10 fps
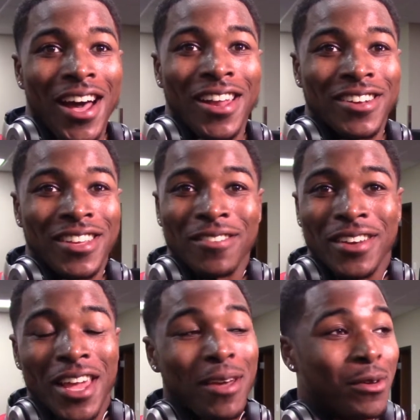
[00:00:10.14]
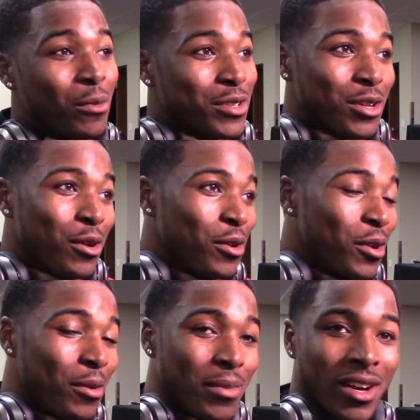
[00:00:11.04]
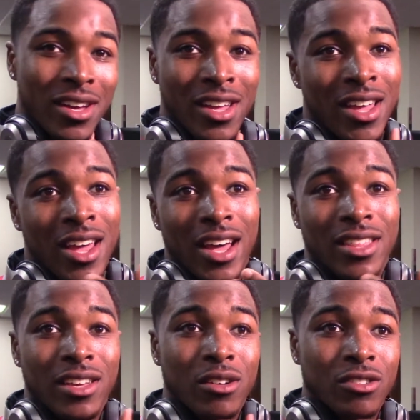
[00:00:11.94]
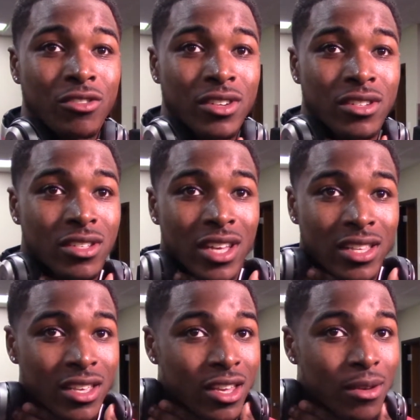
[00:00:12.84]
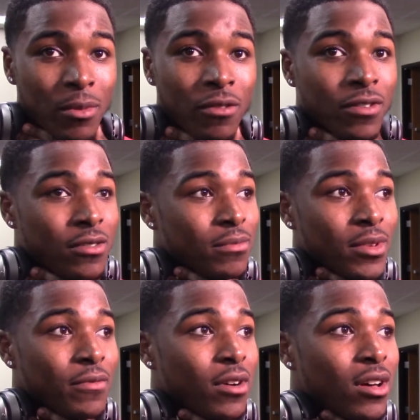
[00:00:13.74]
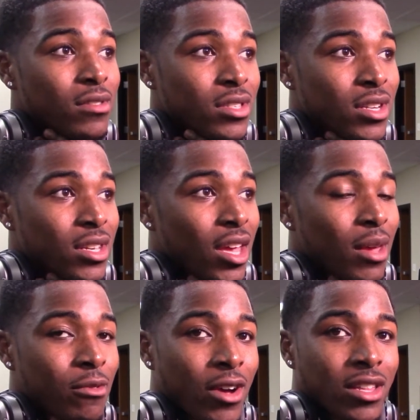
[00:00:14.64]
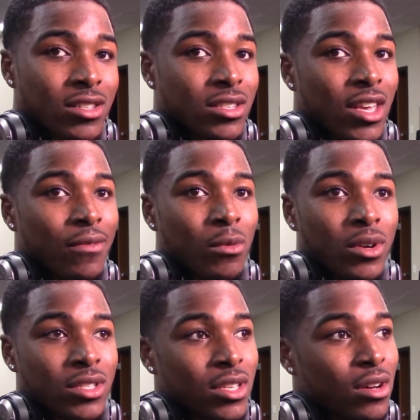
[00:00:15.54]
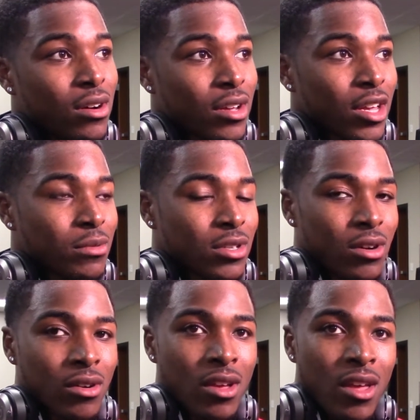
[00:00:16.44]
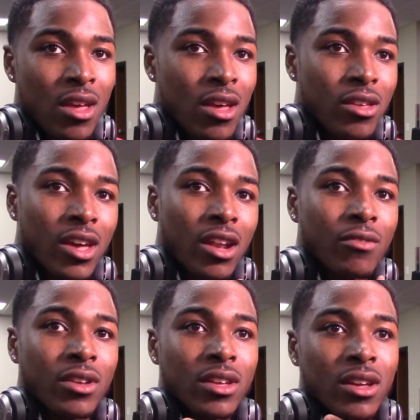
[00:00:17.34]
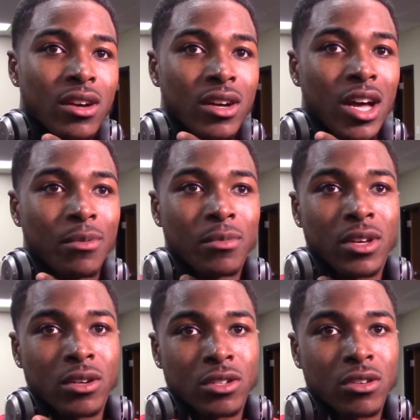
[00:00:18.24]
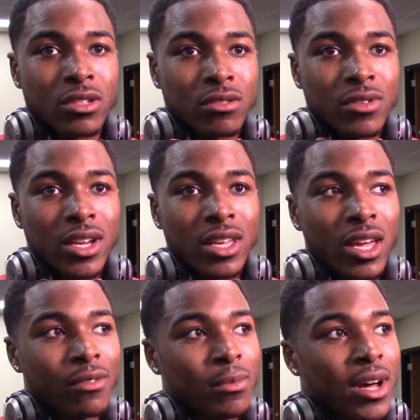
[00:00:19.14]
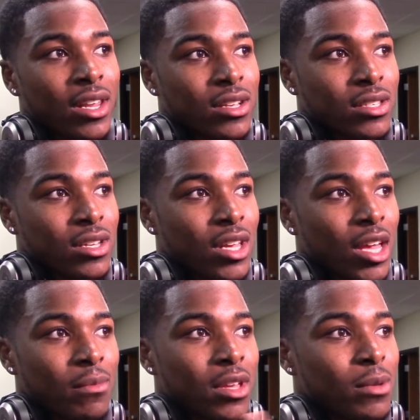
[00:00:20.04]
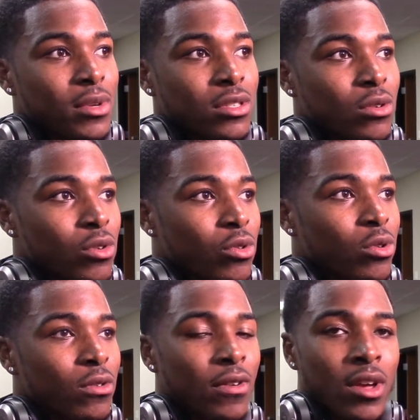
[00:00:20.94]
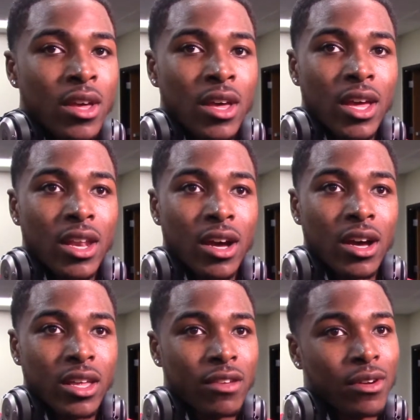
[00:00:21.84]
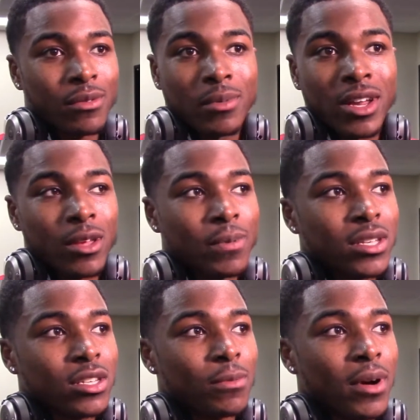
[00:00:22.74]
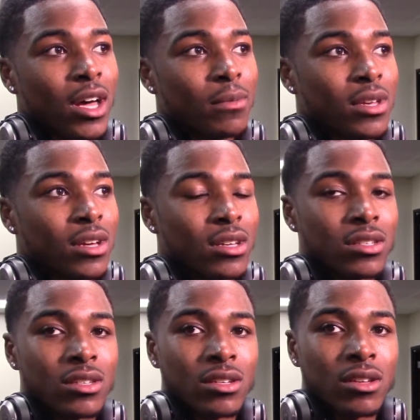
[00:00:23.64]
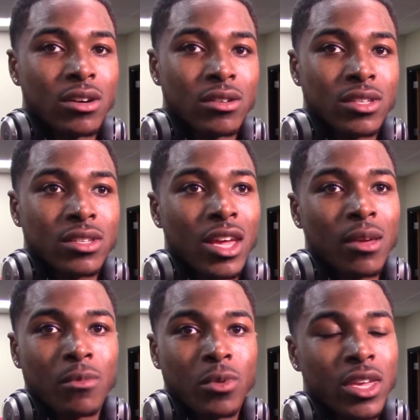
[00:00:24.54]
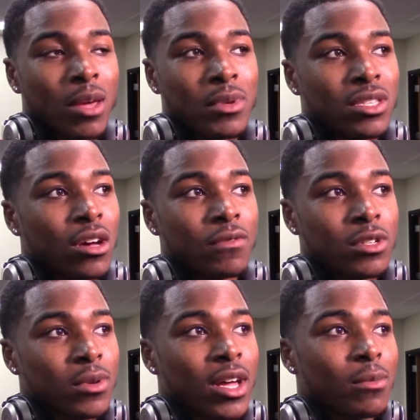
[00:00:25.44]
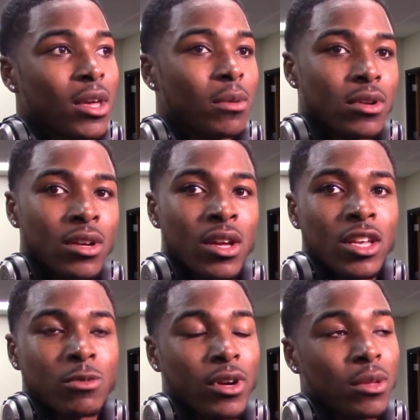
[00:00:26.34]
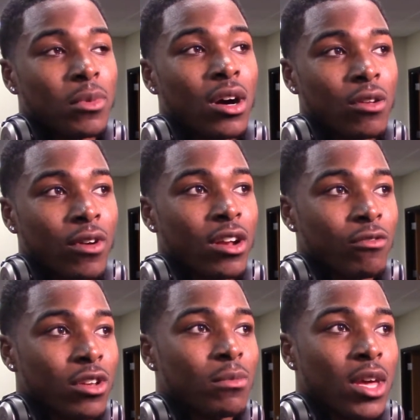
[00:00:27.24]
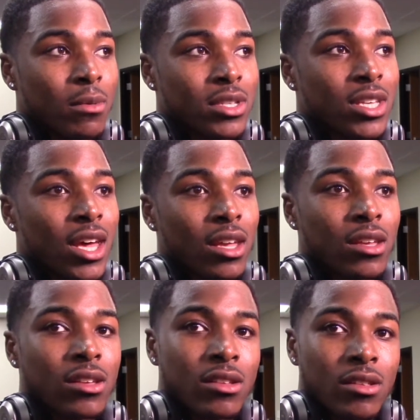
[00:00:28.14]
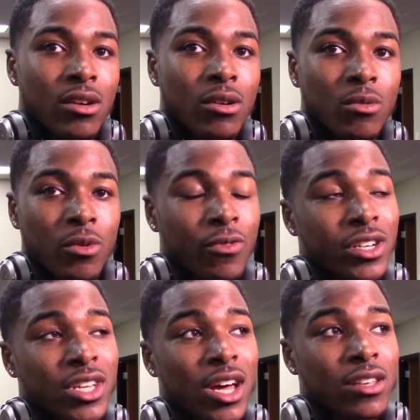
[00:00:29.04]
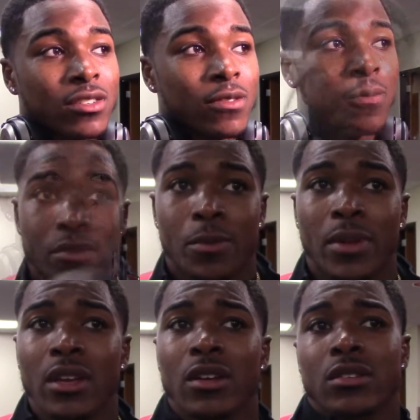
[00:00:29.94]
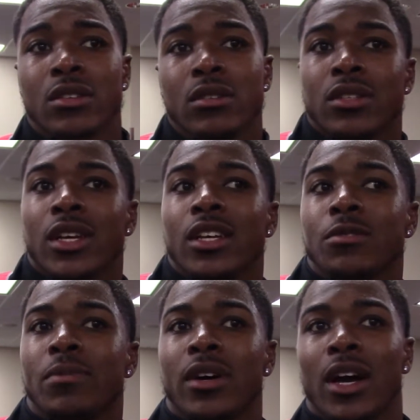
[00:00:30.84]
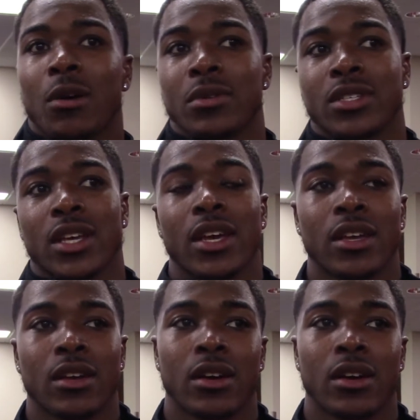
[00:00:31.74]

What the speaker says: how to even name it, what's going on, but I think Coach Chris just like to get both of them involved into the game rather than just having one sit all game. So you got to really compliment Coach Chris of trying to get everybody into the game, get them into a groove, and give everybody a piece of the pie, because you know, this game, we can't be selfish. We got to be able to spread the ball around and really be able to attack, you know, with fresh guys. The play callings don't change, but I will say